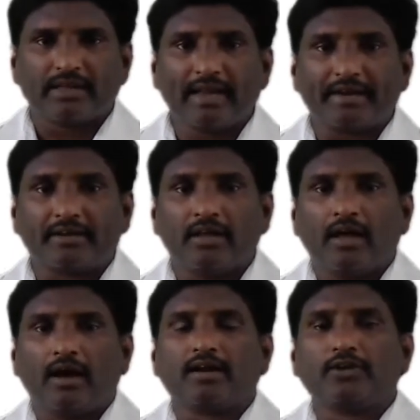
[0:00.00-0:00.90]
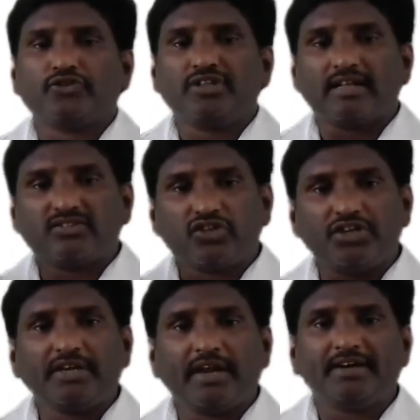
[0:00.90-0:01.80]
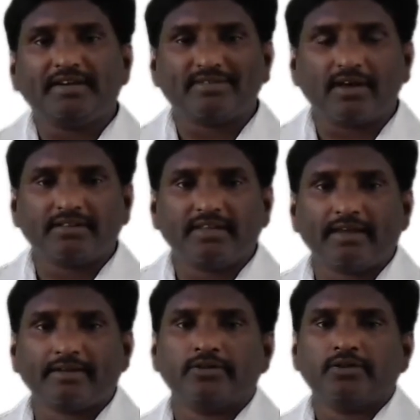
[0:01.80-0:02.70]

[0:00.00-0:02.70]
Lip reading: Right? And also there are 3 entities are there: